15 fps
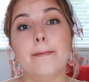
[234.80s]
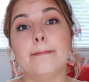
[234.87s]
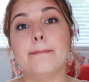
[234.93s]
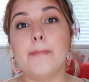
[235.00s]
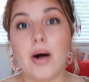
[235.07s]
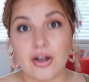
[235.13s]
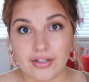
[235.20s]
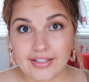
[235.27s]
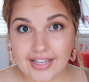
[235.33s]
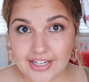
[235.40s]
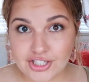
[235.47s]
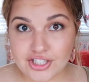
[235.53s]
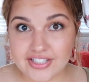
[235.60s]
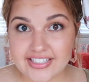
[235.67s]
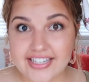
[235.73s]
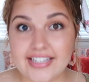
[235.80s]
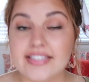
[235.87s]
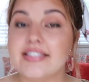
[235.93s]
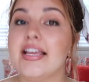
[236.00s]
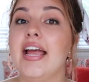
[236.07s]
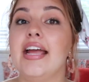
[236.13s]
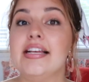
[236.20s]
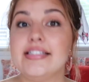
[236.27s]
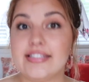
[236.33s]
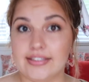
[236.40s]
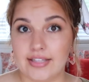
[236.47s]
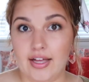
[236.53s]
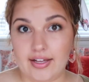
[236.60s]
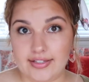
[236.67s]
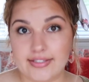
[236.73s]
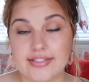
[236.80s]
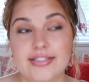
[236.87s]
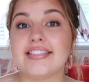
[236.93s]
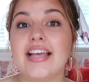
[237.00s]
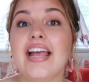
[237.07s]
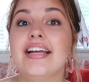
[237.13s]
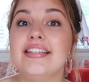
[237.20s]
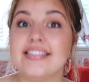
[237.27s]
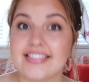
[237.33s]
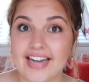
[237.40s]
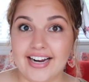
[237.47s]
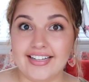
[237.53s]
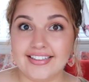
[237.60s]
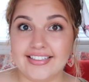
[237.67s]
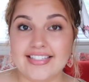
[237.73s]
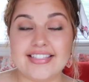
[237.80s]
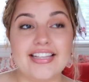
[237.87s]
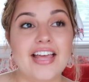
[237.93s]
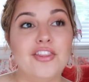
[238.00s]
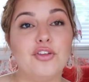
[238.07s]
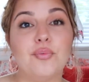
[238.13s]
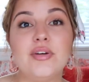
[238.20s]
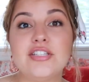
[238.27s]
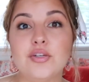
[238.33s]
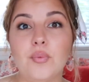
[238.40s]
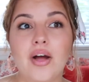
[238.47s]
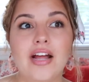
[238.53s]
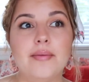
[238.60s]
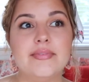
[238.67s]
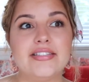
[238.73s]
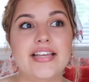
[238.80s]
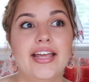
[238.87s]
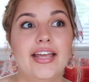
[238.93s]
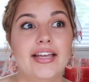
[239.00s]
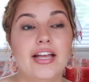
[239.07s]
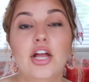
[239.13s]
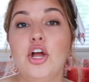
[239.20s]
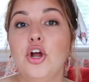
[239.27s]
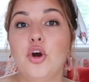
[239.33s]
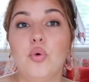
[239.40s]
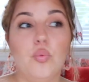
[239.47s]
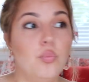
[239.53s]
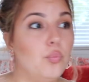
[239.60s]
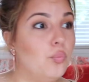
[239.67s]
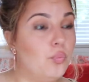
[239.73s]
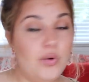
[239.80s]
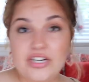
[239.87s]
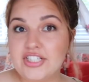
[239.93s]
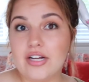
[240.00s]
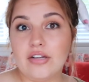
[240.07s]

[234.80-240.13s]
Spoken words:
modeling agencies, and salons and stylists. And the reason why I'm saying reach